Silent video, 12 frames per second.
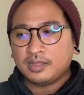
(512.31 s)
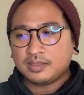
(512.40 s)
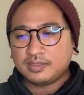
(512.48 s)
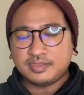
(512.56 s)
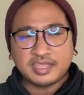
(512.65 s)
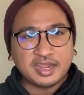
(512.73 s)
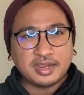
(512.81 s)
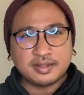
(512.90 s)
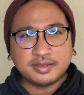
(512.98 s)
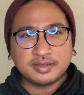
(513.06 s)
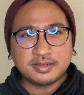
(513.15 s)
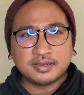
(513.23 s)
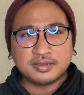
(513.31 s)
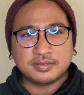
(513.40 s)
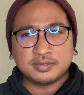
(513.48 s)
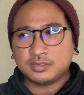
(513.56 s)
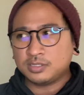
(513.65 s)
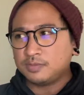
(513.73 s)
data
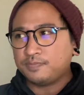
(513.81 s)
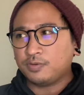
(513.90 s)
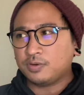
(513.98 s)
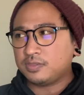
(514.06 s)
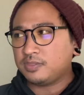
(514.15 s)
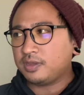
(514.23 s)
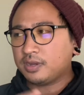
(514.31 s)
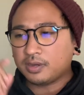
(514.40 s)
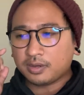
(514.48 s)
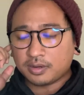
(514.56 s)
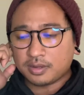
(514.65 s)
to support their